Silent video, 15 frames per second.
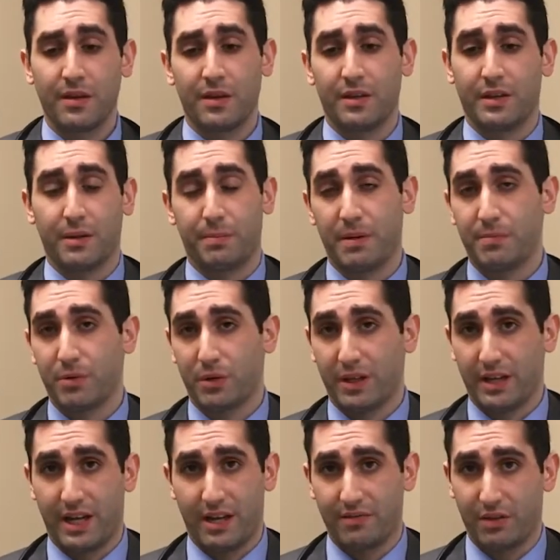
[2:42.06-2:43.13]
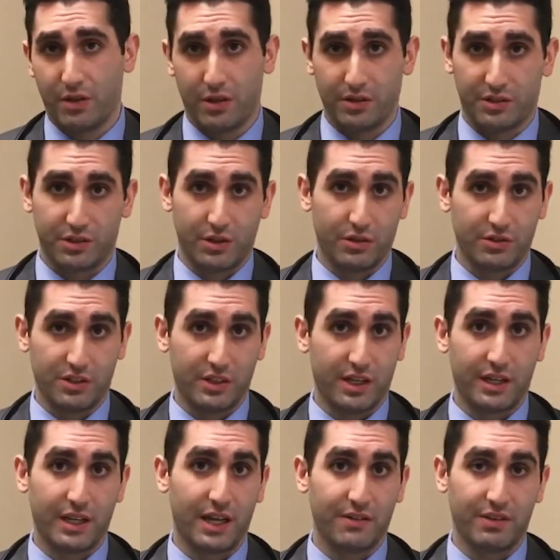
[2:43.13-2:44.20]
Now, people can have gallstones and
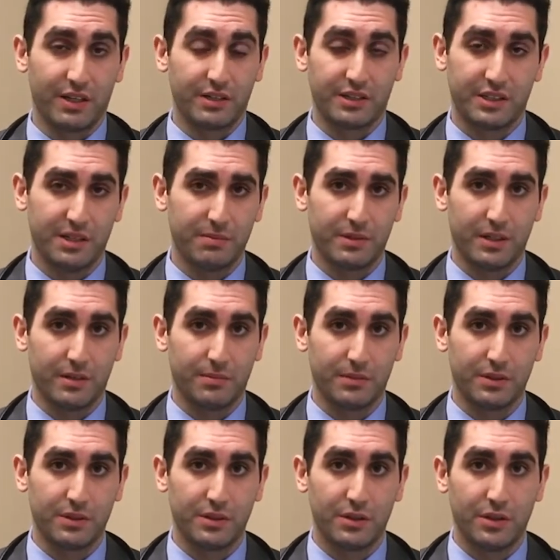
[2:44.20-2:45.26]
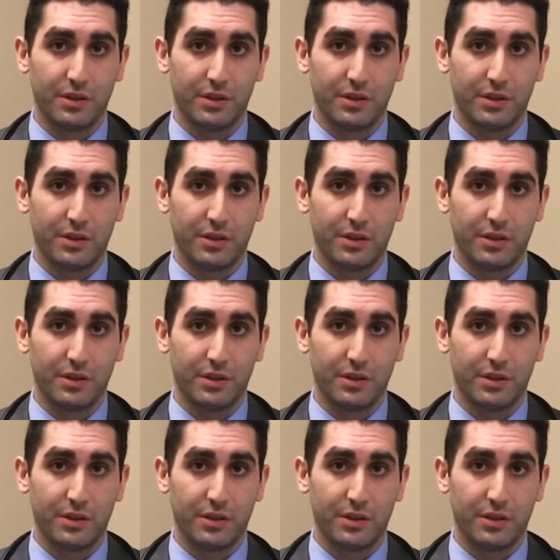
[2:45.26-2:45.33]
not have any symptoms,